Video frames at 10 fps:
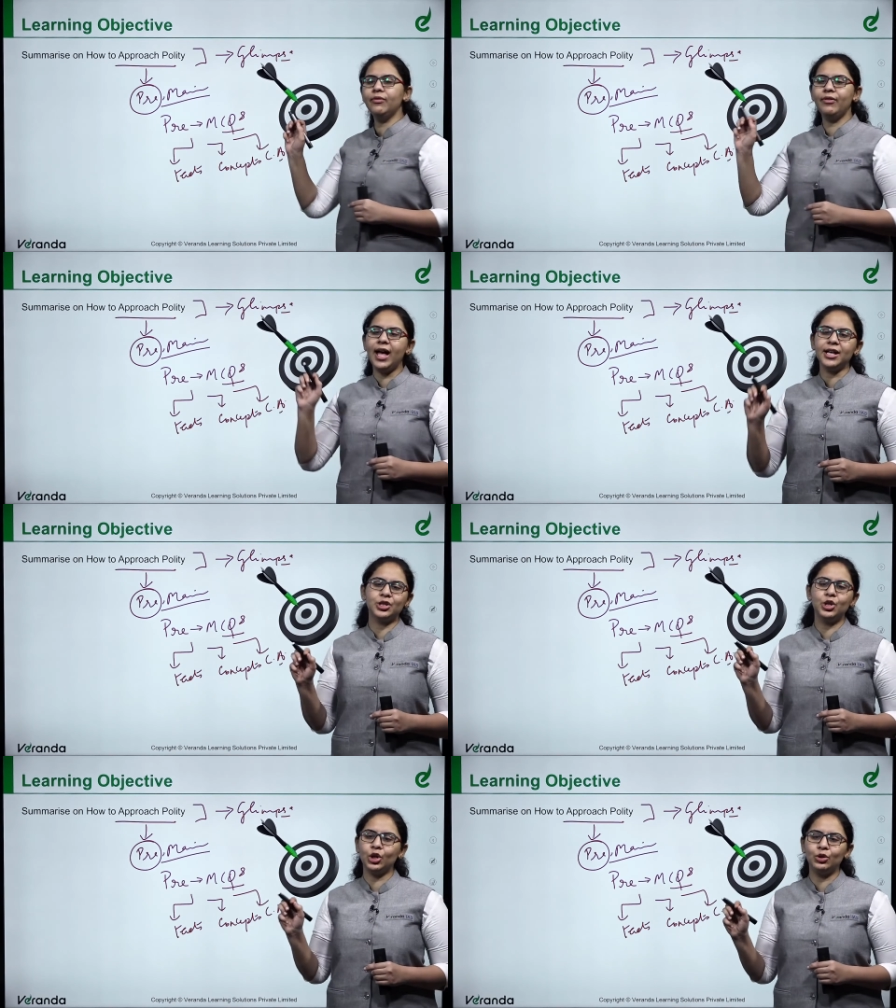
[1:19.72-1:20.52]
facts,
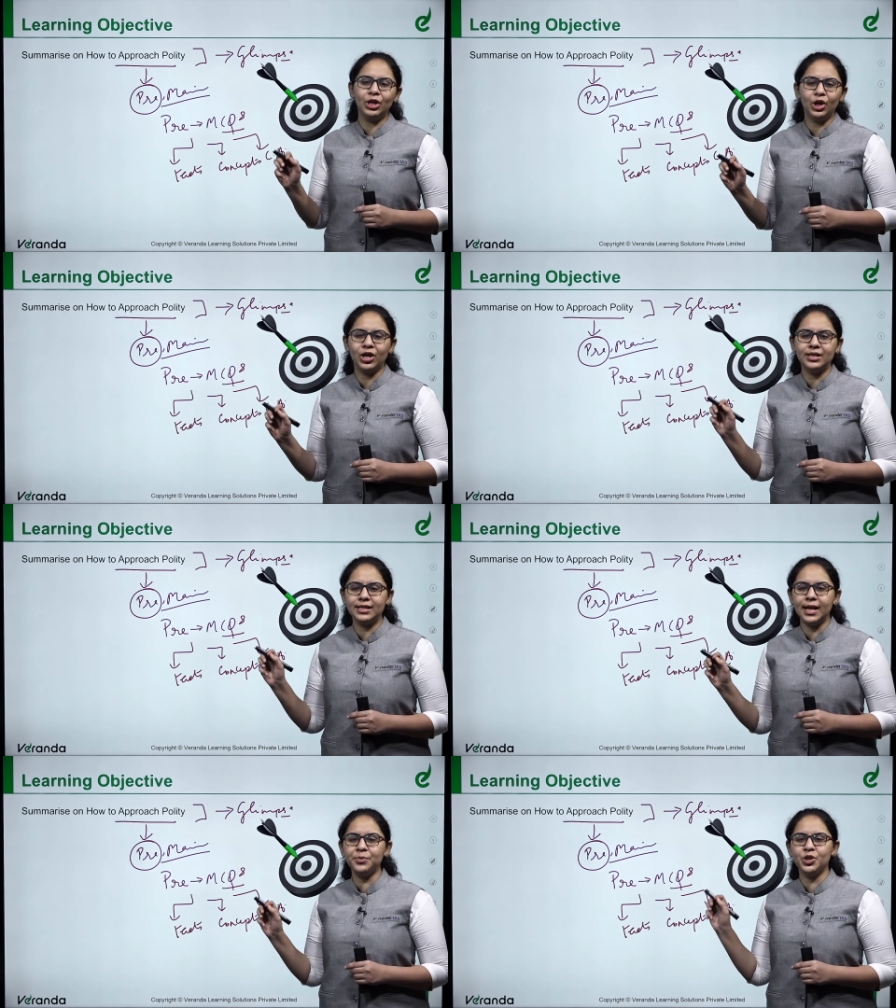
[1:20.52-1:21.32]
not only
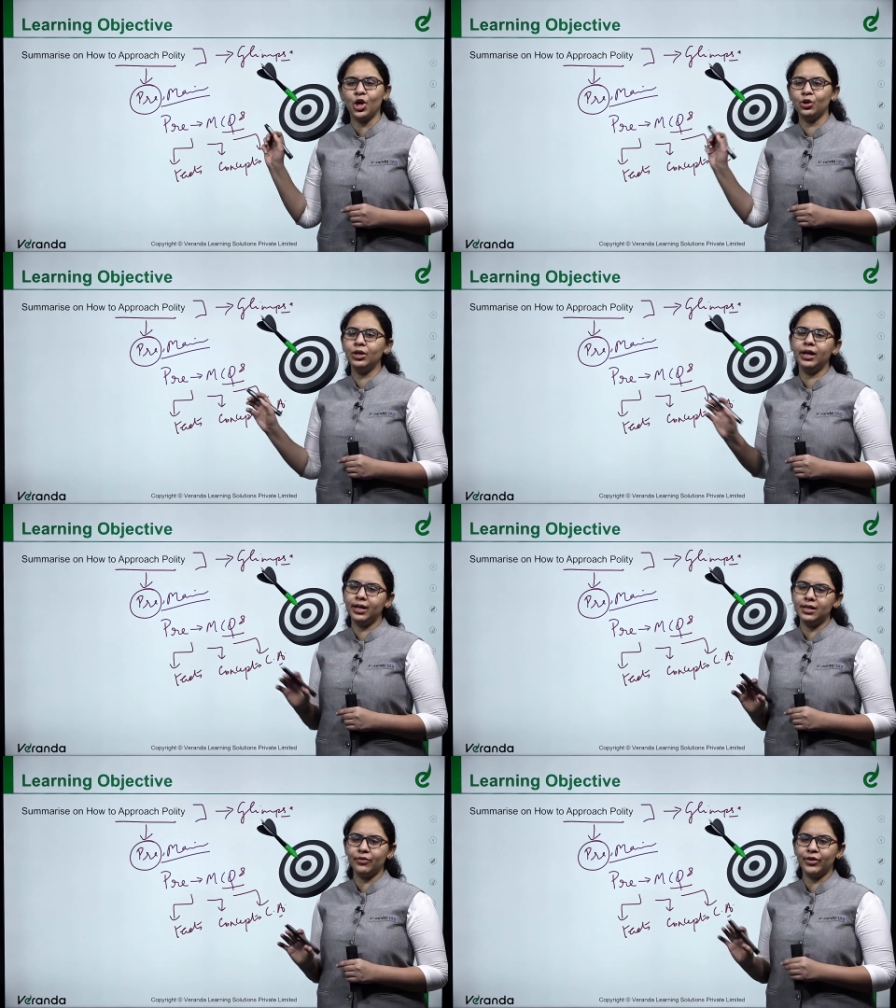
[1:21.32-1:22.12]
concepts, not only
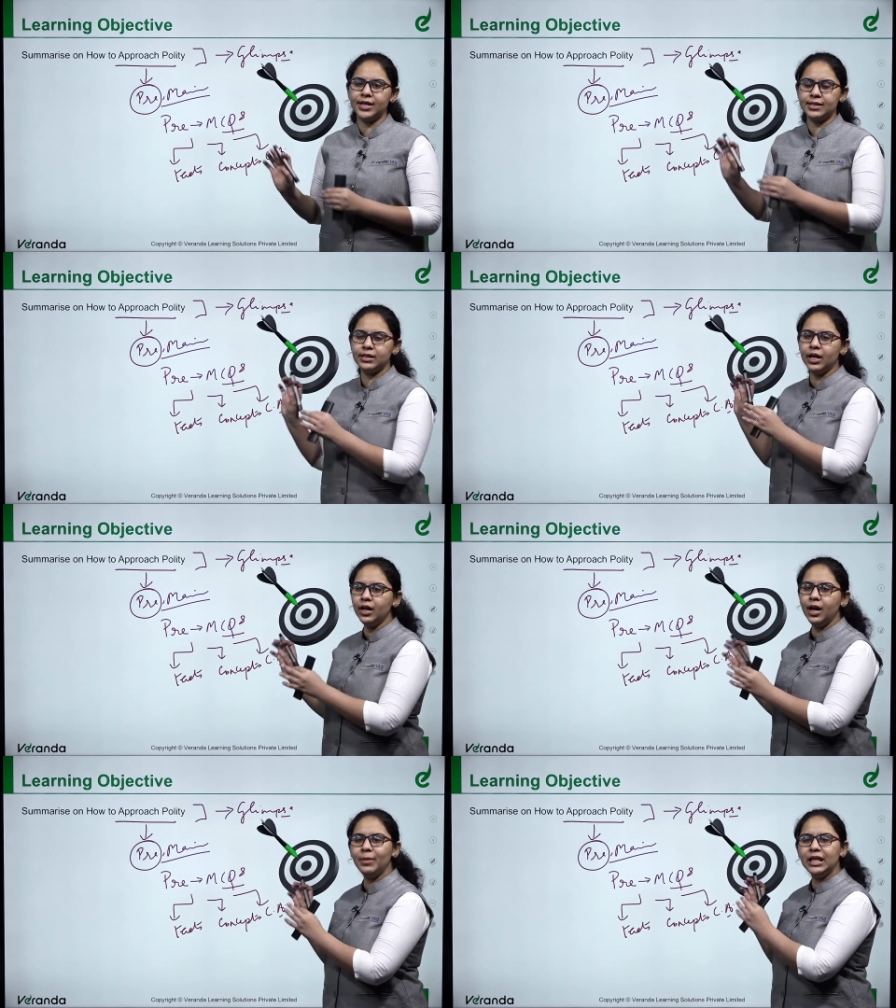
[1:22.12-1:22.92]
current affairs,
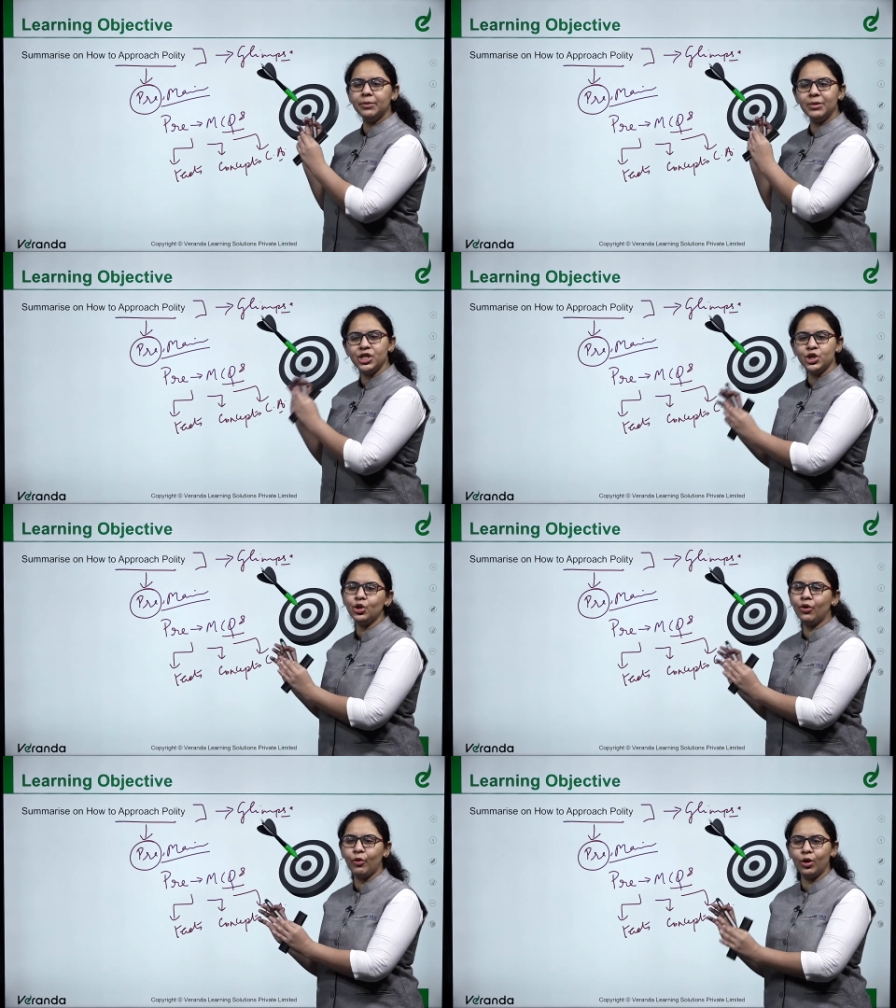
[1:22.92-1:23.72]
the amalgamation
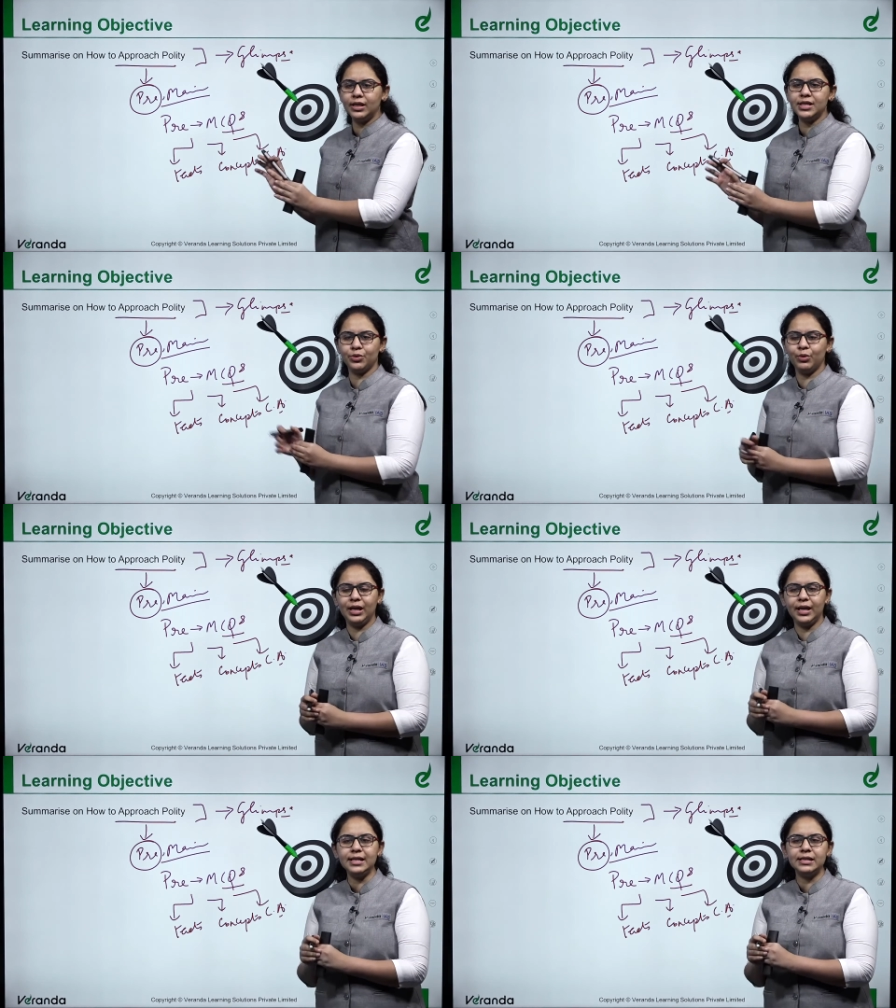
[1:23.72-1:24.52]
of all these
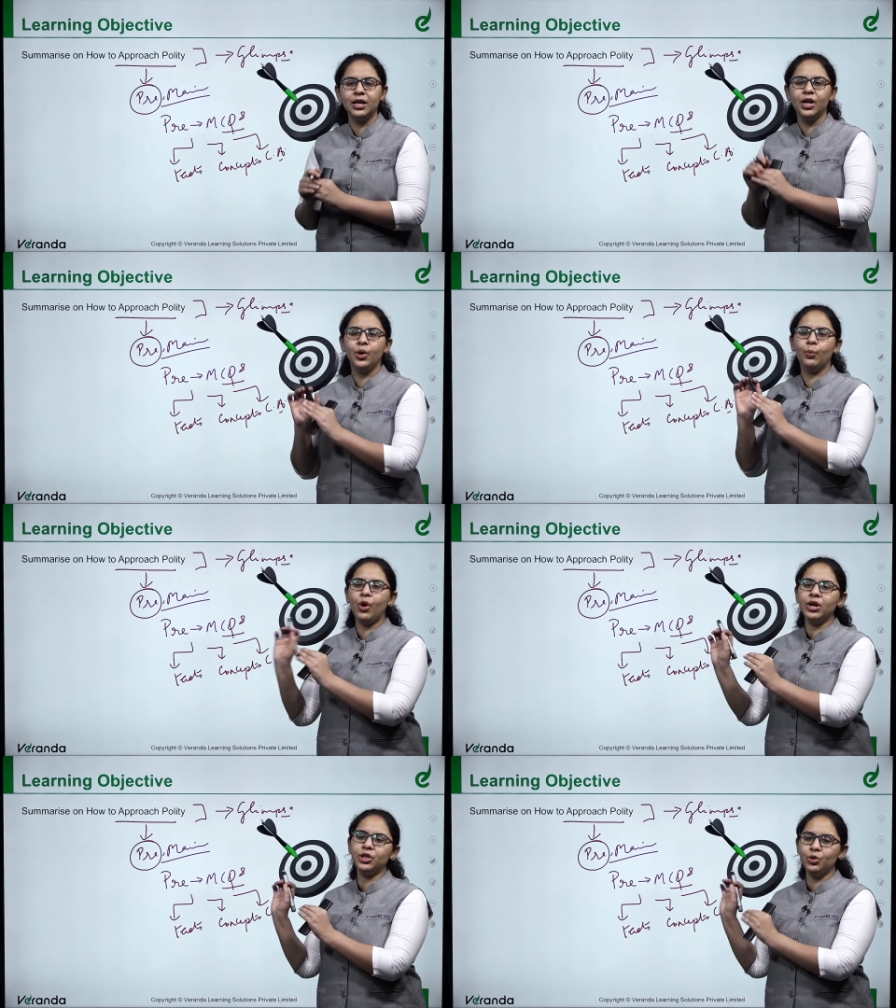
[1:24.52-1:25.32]
three is
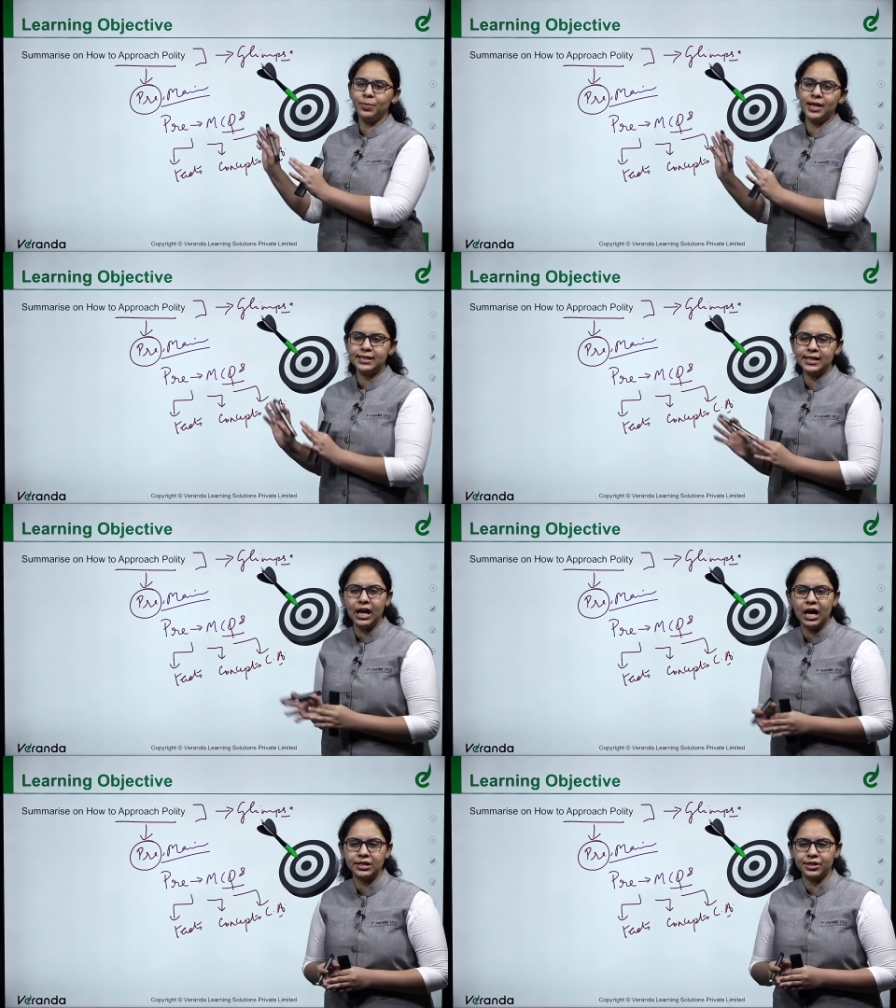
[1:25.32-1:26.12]
what U P S C
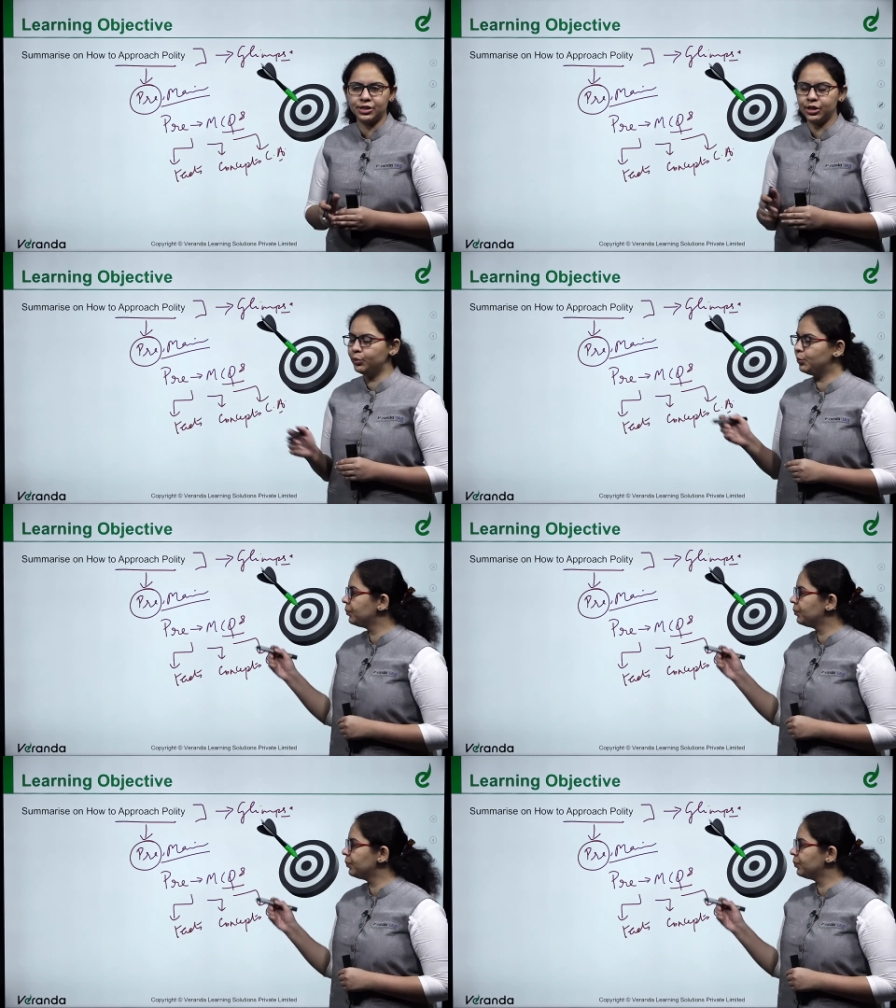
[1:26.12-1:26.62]
asks you.